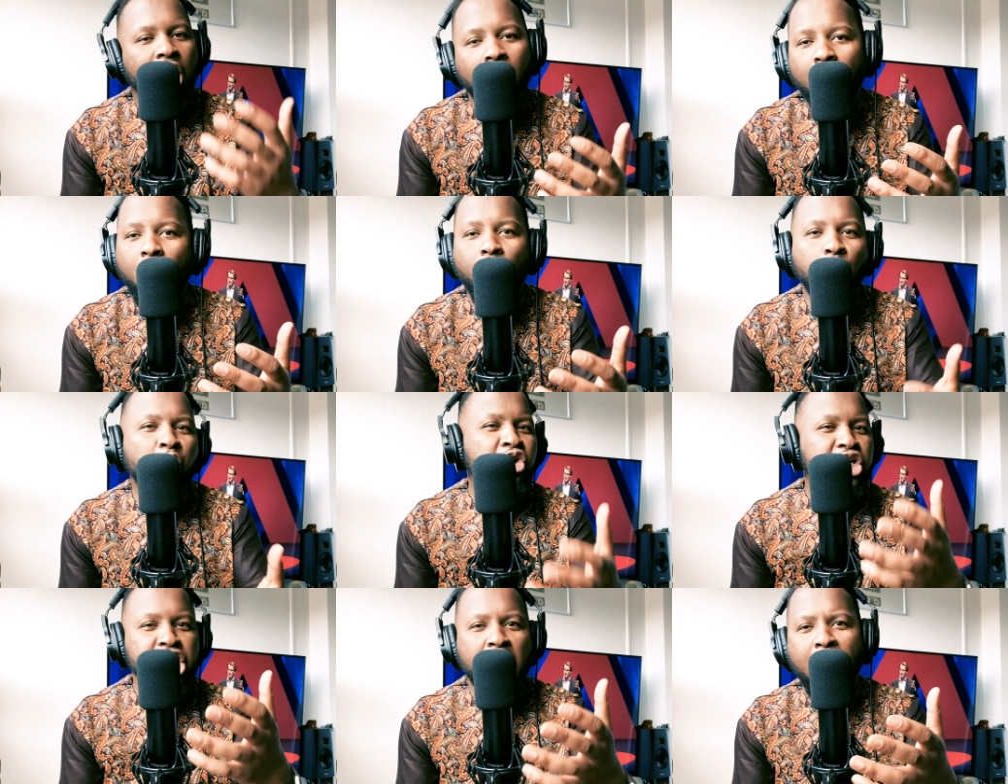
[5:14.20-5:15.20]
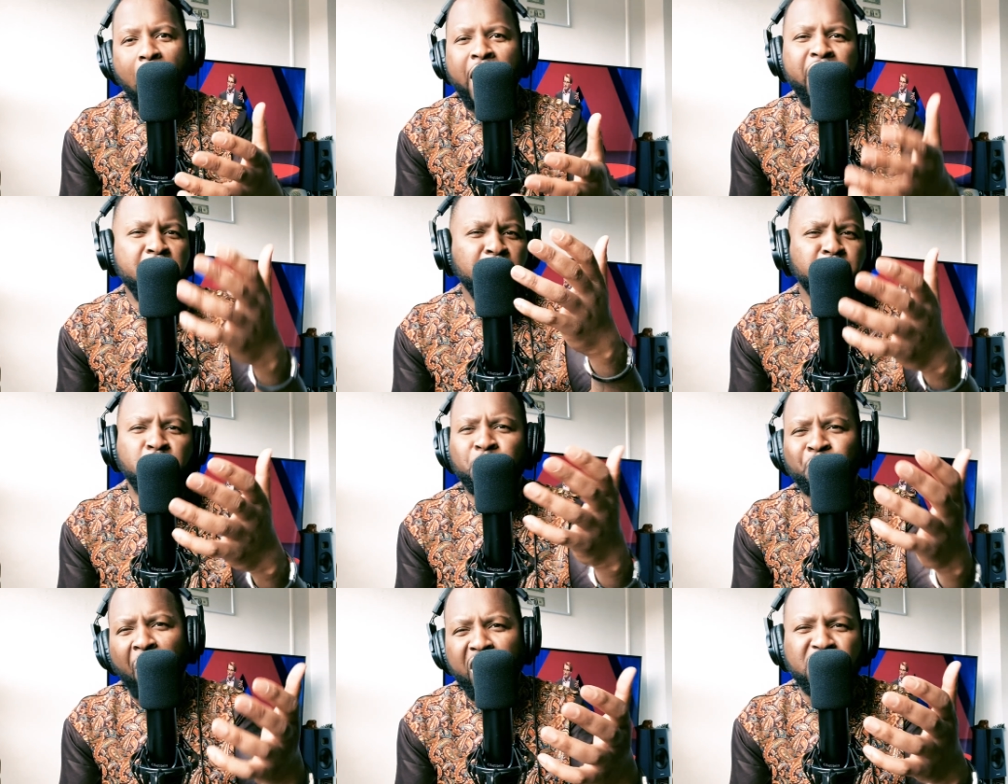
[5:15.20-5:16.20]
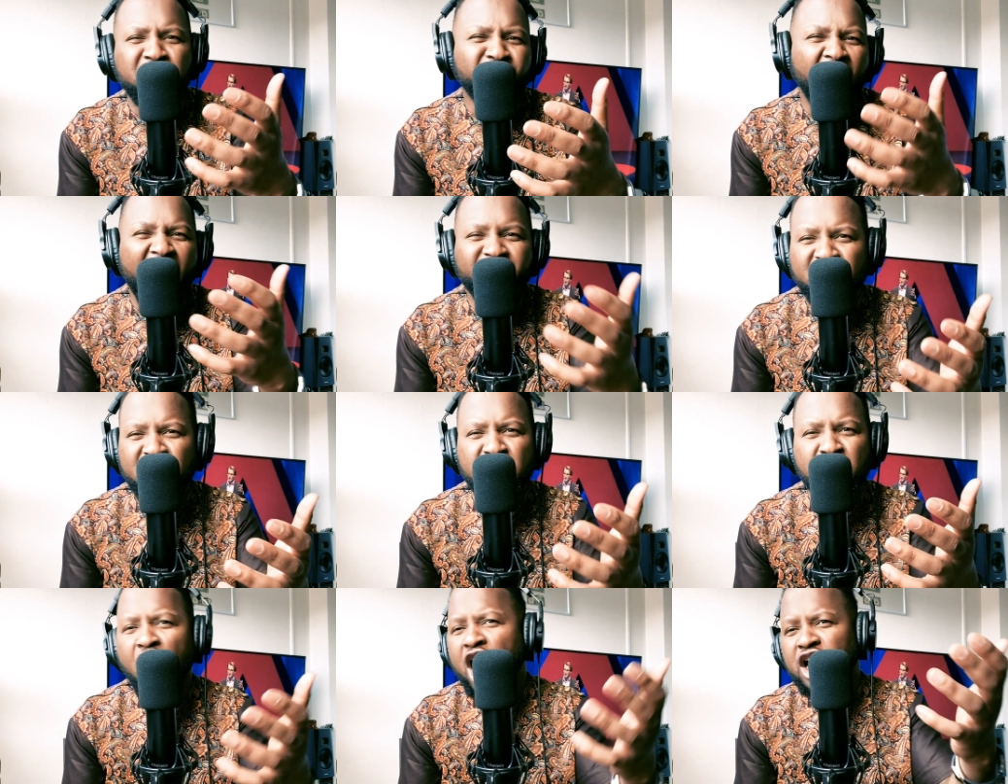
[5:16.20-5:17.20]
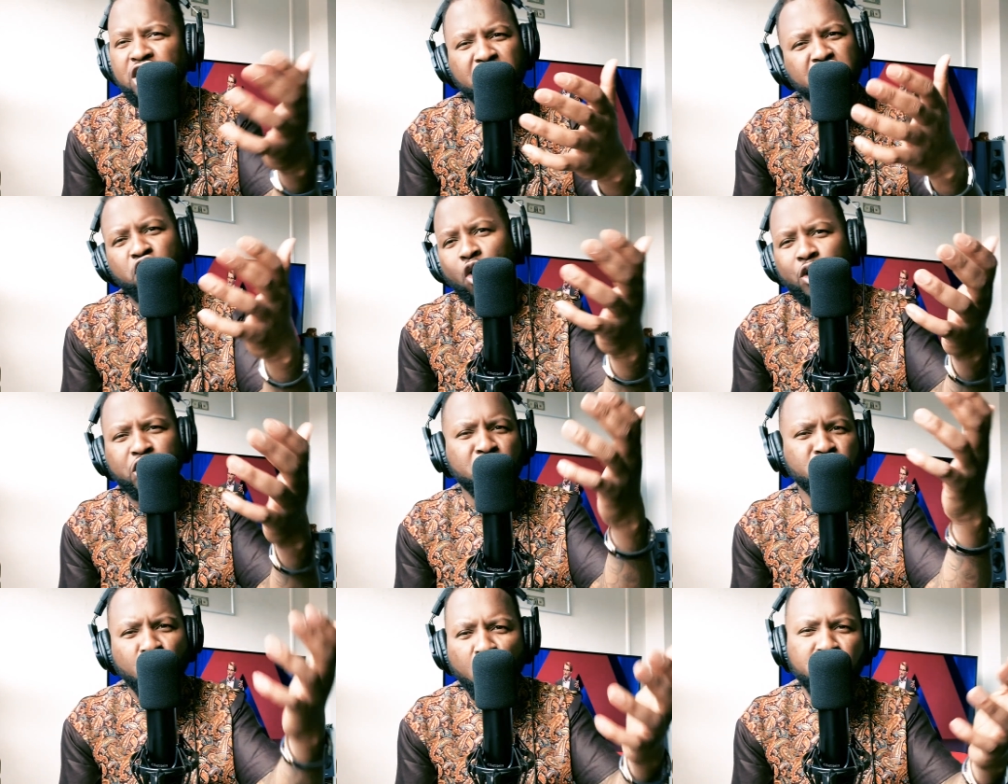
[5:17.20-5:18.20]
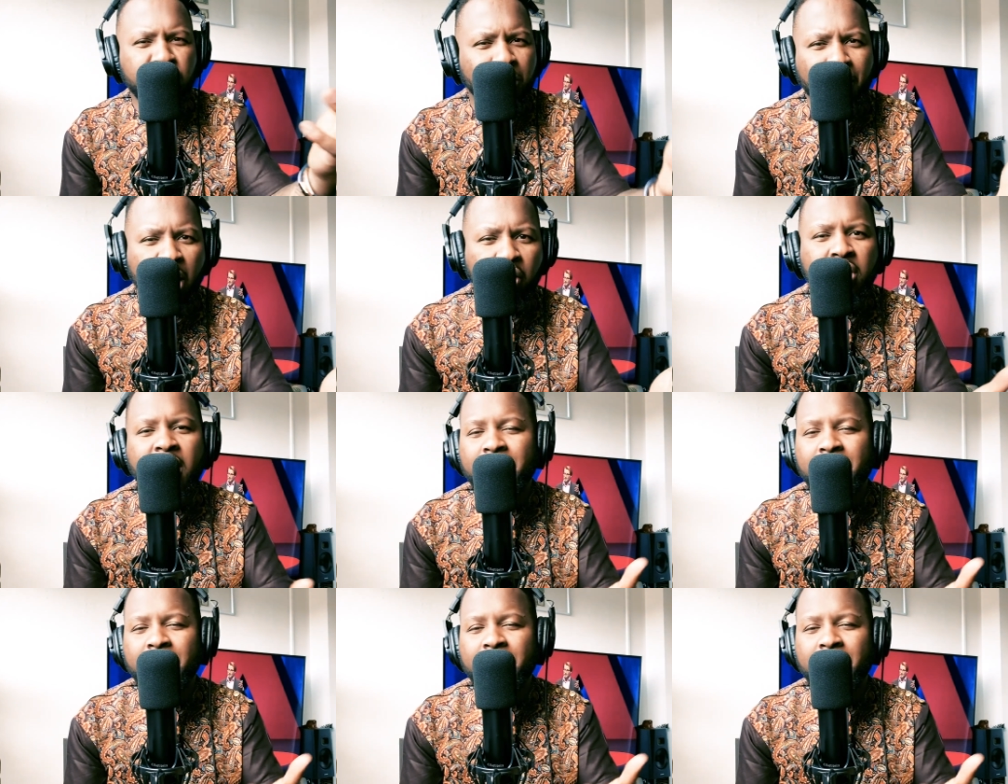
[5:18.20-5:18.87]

oh yeah, he's just bashing 5G. He doesn't know what he's talking about.